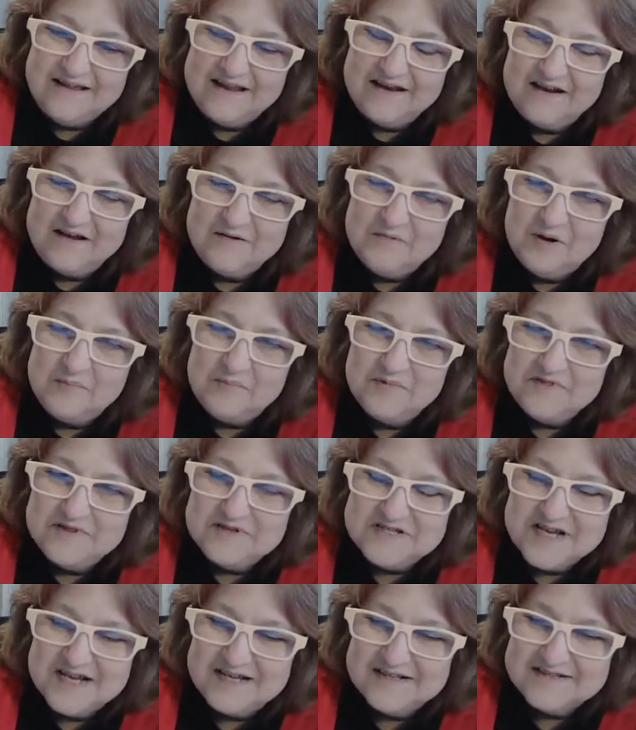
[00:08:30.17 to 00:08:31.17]
and I'm up in the
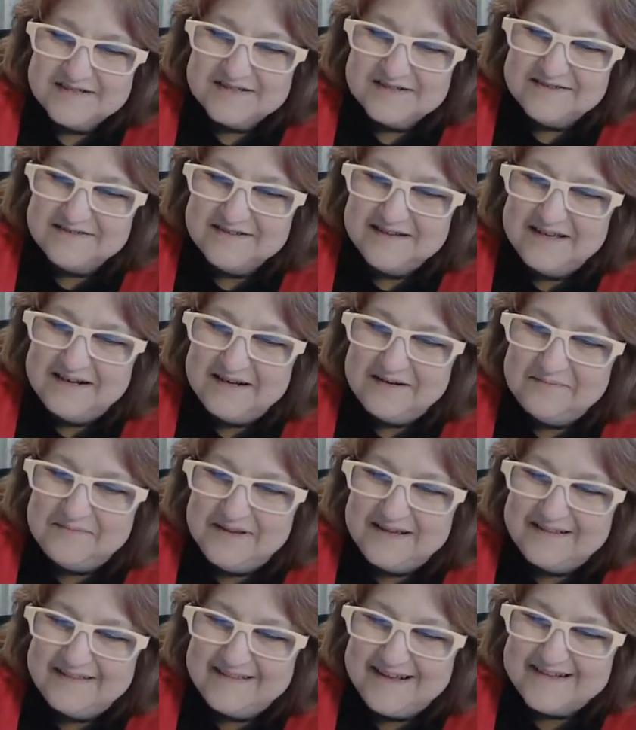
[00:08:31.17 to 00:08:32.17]
chancel, and I'm
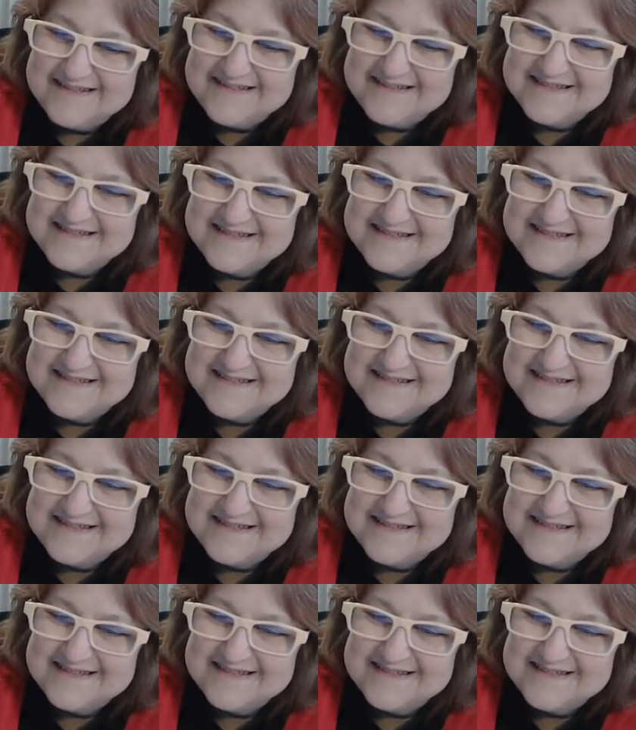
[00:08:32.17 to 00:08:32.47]
like, that